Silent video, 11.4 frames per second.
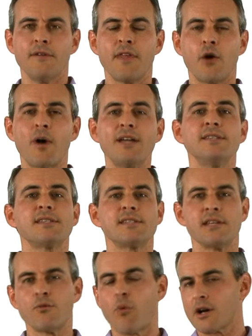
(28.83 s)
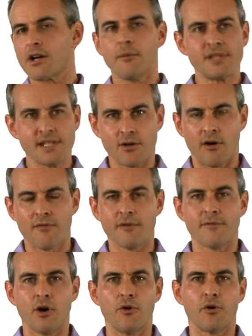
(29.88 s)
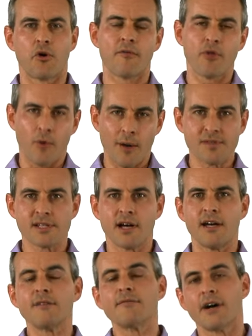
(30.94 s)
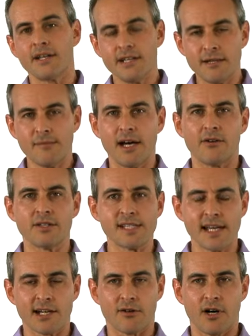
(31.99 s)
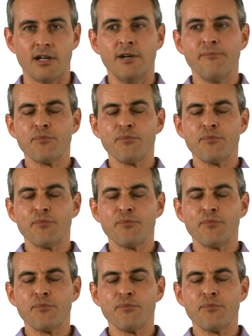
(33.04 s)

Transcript: They wait and see what comes in off the phone, off the website, by email, etc.